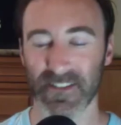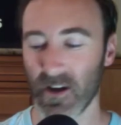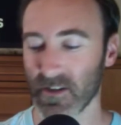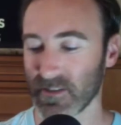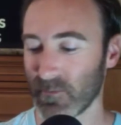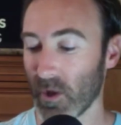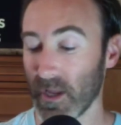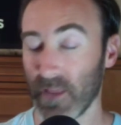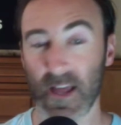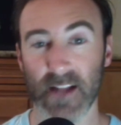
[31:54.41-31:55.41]
That's awesome.
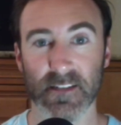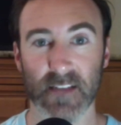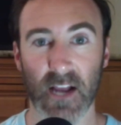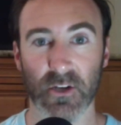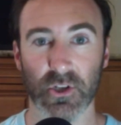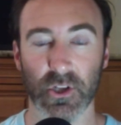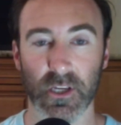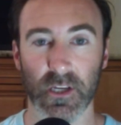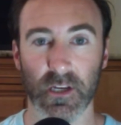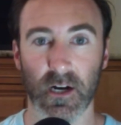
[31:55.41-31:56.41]
Well, and that's
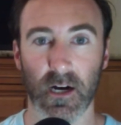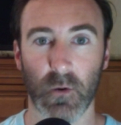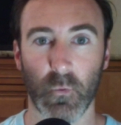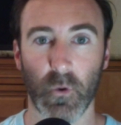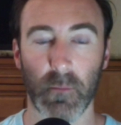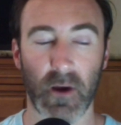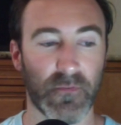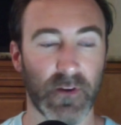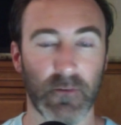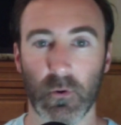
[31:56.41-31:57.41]
actually one of
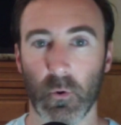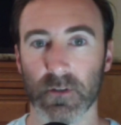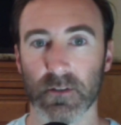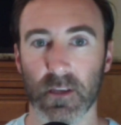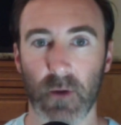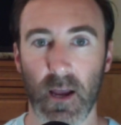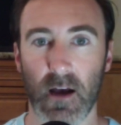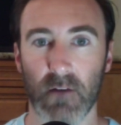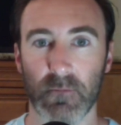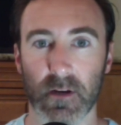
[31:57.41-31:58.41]
my favorite courses that you
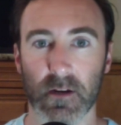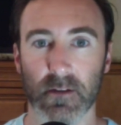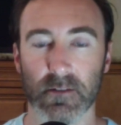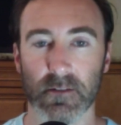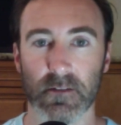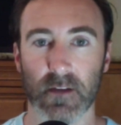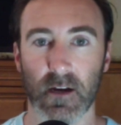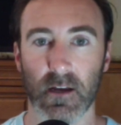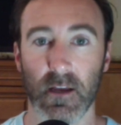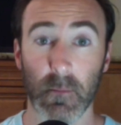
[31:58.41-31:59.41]
have, because it's
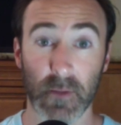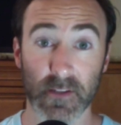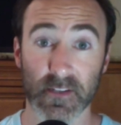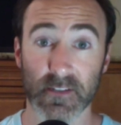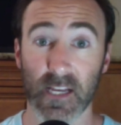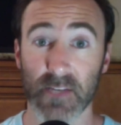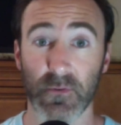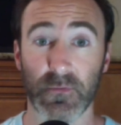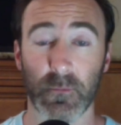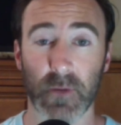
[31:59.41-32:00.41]
been
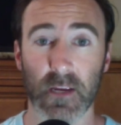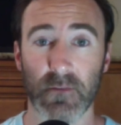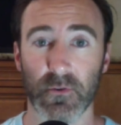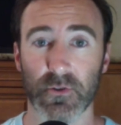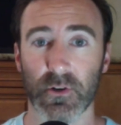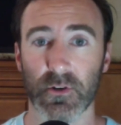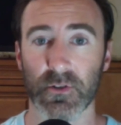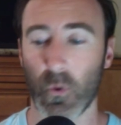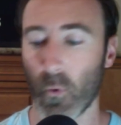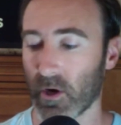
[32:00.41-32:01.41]
successful for me for
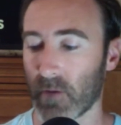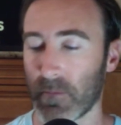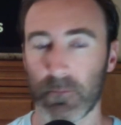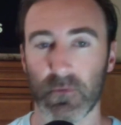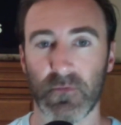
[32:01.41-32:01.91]
sure. So where can